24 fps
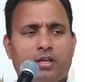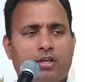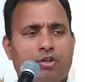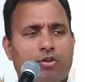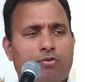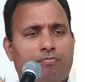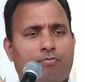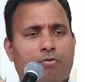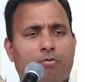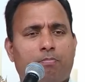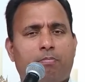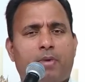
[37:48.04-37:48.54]

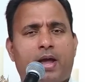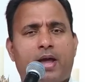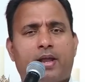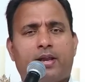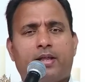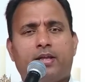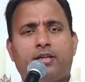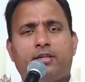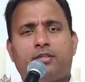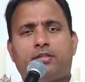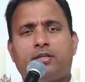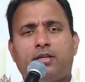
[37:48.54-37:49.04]
If you
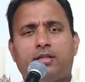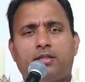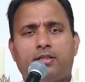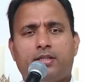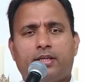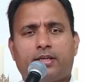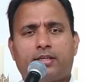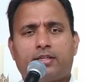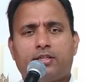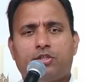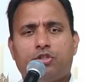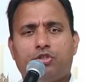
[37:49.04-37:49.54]
married
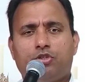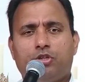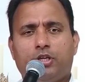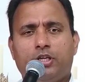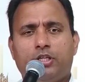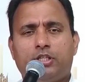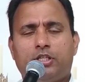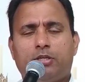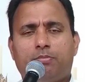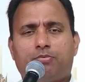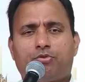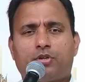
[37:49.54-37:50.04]
the
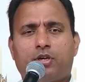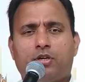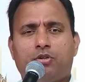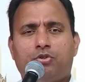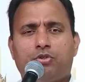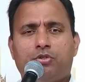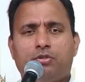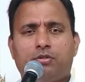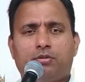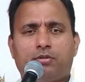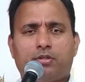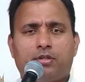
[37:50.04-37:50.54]

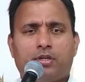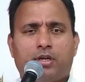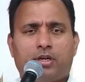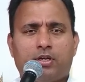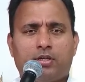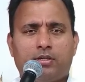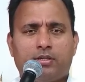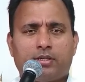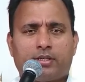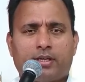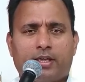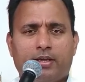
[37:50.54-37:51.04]
Egyptian
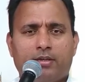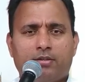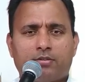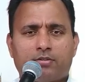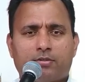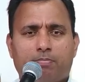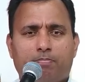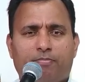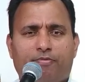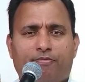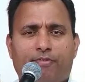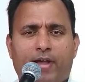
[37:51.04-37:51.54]

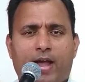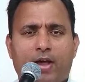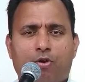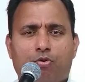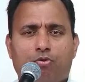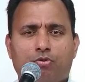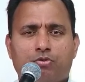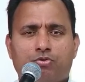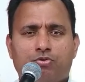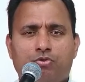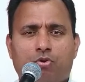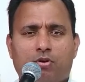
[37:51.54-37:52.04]
king's
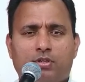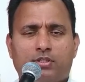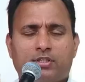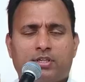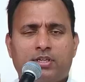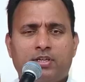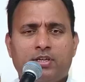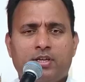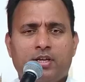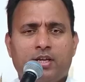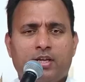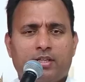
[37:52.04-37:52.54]
Pharaoh's
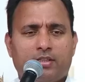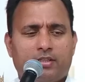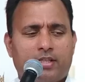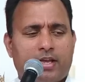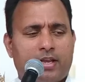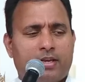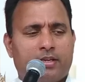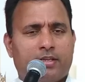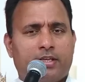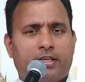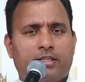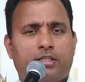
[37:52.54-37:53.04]
daughter,
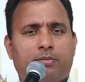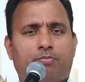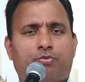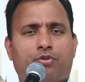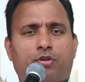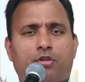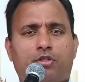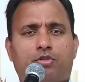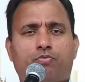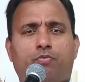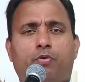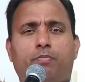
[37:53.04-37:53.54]
then
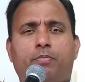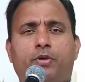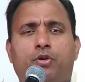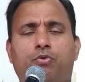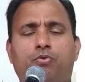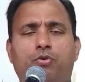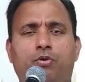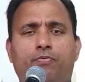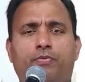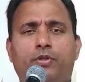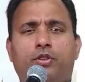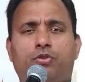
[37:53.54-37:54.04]
Egyptians will be
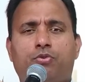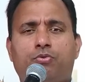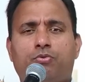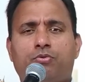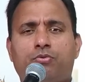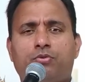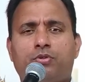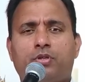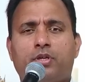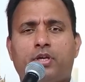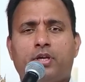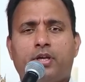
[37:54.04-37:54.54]
good with
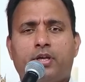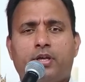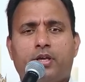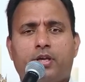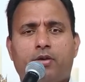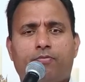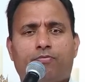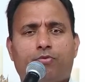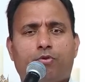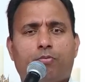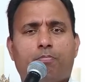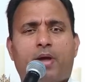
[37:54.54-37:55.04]
you.
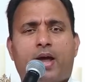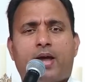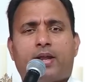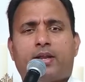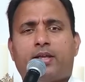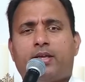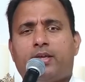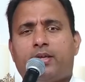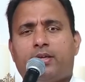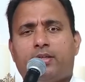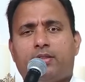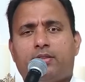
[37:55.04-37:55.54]
If you
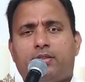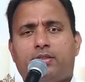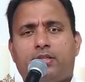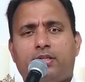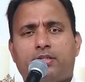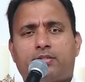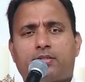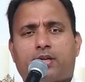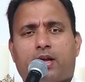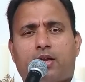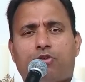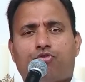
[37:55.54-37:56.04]
marry
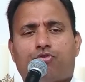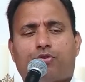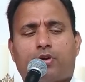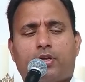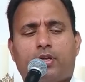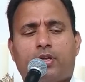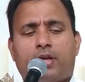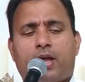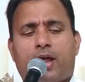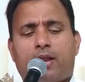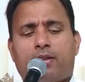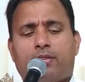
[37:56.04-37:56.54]
this
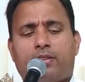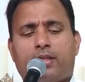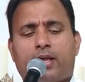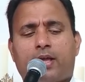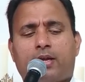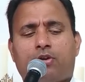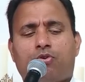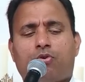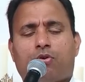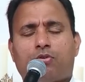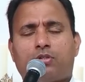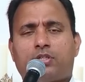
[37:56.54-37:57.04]
country and their
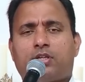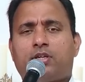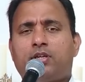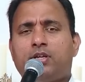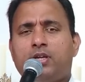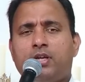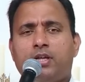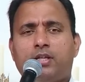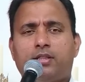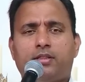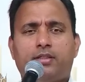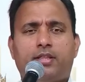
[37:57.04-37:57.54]
daughter,
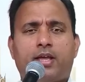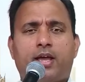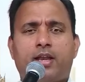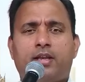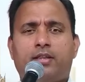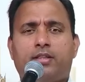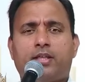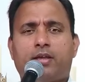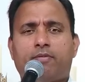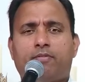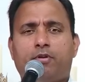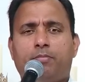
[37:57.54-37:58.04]

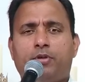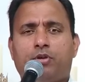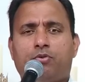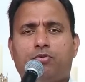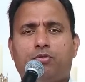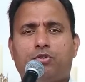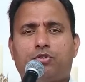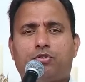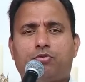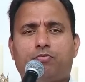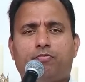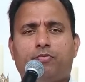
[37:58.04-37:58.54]
then they will be
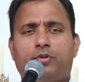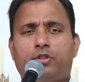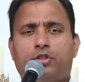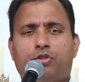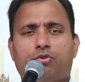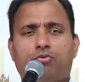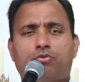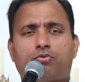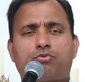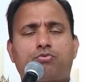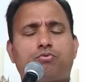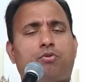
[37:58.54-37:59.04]
good with
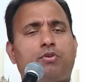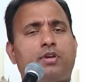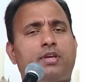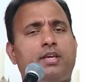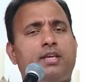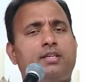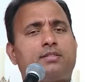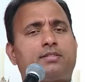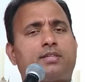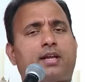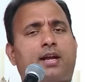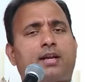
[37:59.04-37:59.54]
you. So
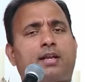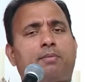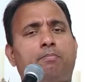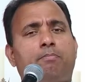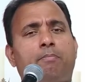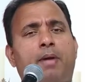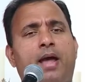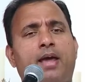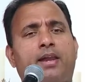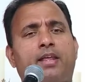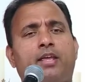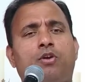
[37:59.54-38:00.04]
he started
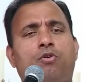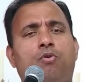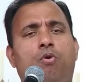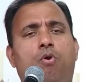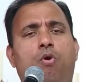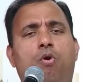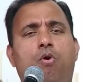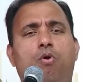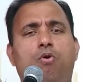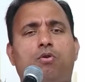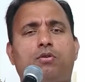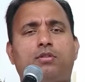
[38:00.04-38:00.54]
marrying
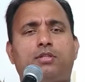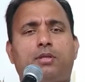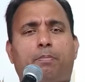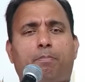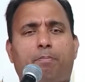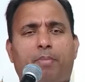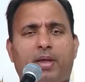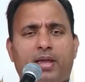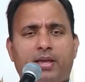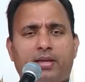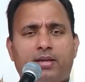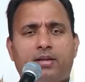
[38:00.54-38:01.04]
all the
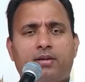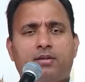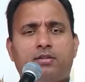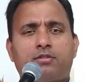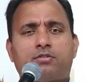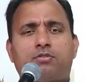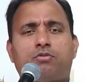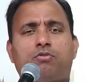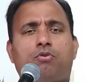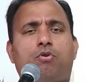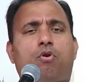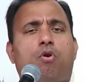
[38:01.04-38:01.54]

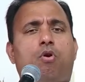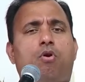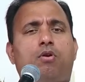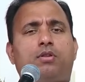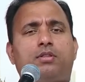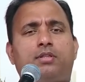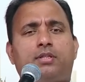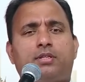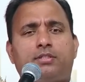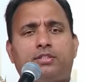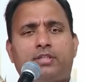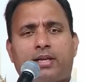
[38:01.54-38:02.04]
pagans and all
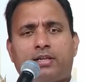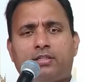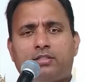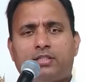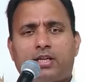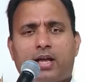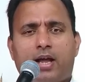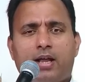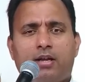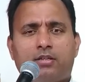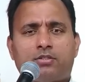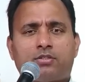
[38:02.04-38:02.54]
the
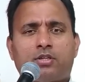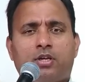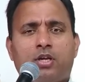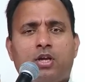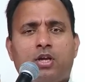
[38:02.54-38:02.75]
Gentiles,